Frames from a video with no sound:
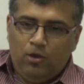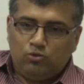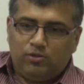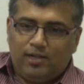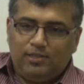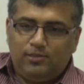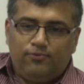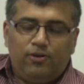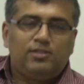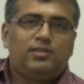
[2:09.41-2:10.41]
So that is the
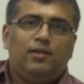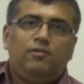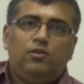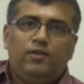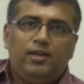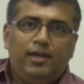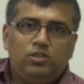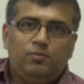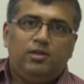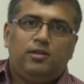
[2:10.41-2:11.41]
first level of
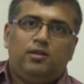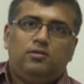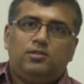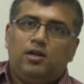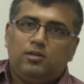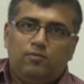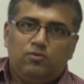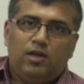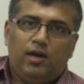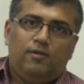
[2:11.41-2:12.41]
engagement that a startup
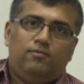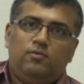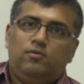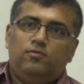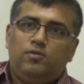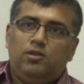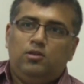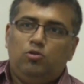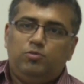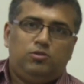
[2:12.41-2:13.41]
would have with
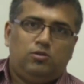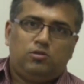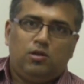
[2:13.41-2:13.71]
the open source